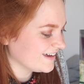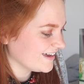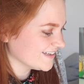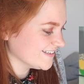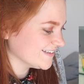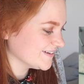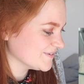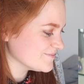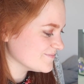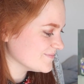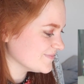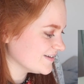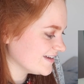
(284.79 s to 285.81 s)

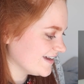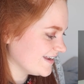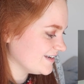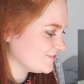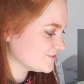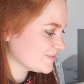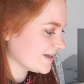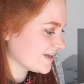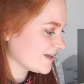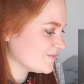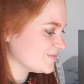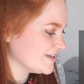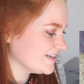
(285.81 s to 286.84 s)
and it does make
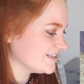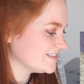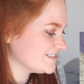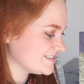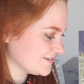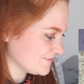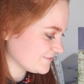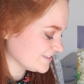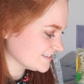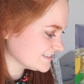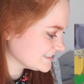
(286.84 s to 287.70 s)
a big difference.